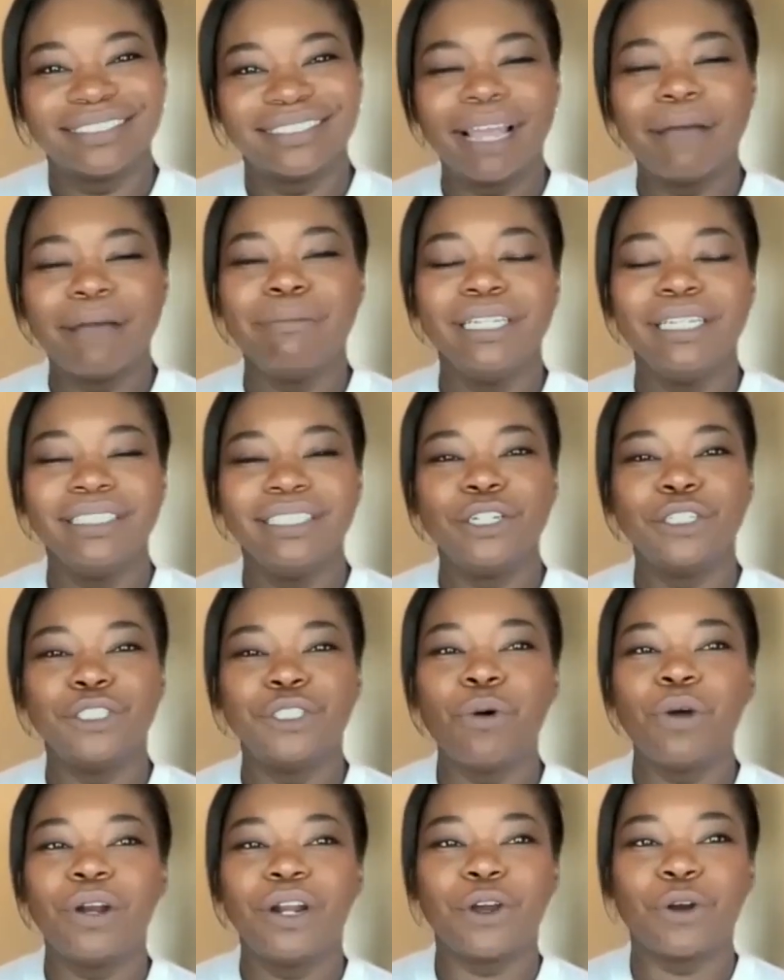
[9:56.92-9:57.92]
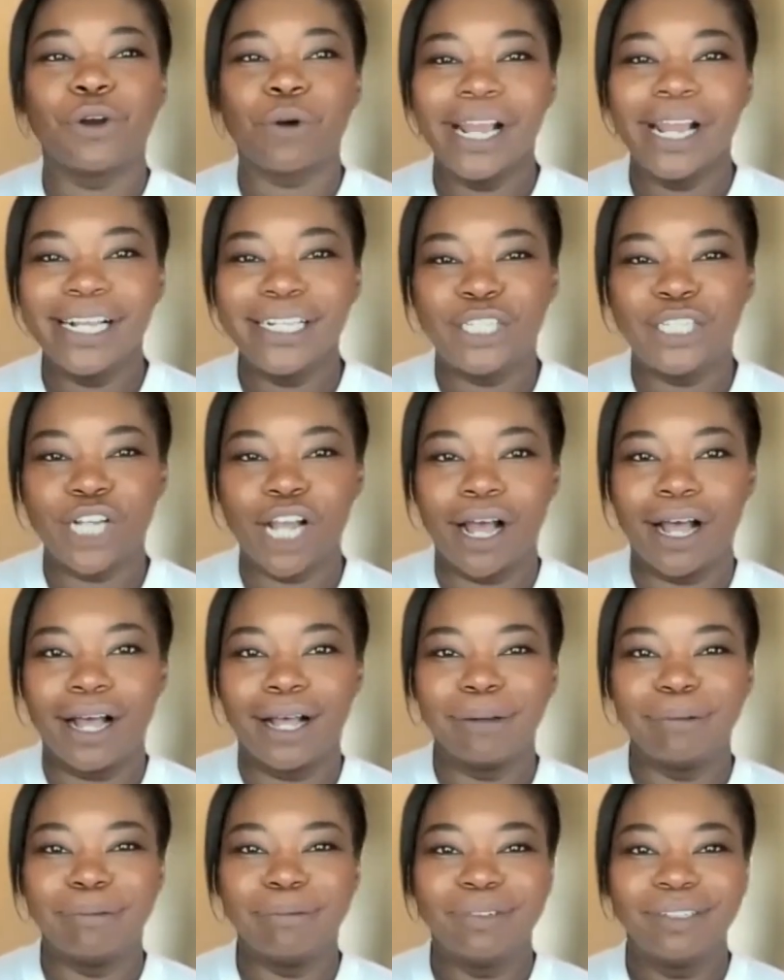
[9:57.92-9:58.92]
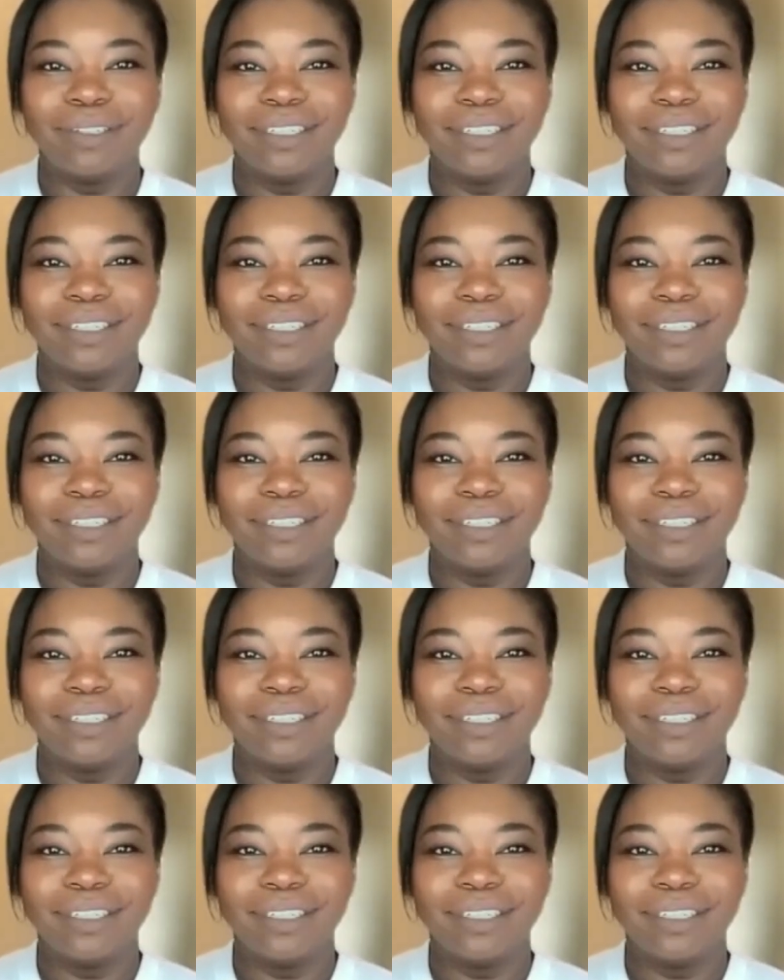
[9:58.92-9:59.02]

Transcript: That means you're doing a great job.